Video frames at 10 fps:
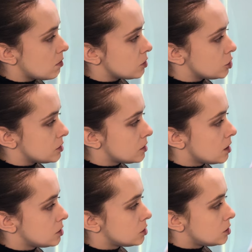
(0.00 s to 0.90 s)
which is
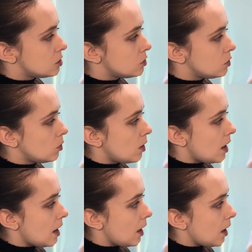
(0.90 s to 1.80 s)
two
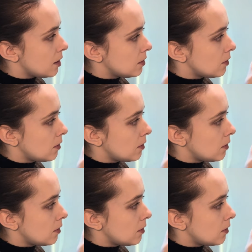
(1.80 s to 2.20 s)
and.